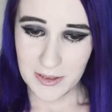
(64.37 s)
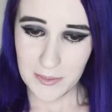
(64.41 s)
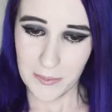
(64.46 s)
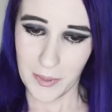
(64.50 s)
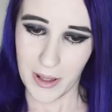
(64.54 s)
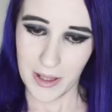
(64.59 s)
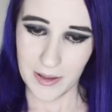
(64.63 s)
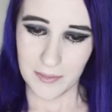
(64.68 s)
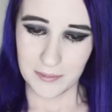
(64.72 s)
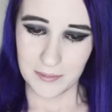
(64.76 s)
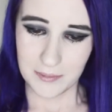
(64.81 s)

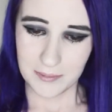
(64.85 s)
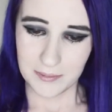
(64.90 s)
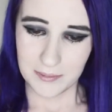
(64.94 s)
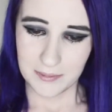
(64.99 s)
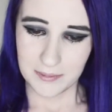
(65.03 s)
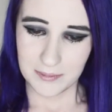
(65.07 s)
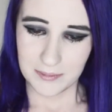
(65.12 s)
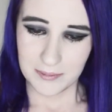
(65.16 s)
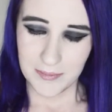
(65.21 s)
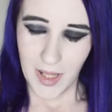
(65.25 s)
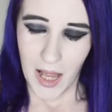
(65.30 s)
Well,
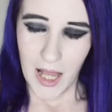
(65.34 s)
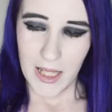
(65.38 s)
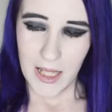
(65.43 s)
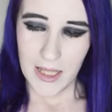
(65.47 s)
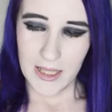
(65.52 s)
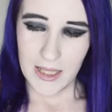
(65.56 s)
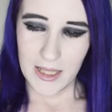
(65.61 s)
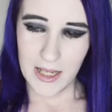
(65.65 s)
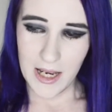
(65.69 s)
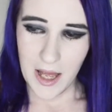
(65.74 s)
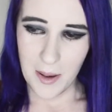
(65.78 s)

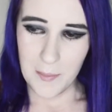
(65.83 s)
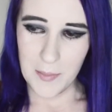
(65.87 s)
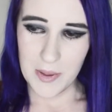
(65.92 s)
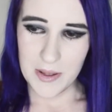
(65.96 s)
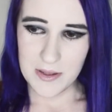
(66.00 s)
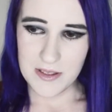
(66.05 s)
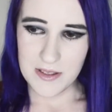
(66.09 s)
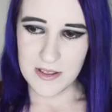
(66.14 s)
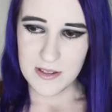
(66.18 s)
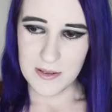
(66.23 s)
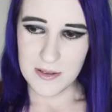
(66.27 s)
not
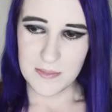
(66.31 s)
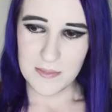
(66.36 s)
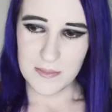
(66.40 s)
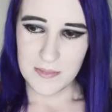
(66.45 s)
most.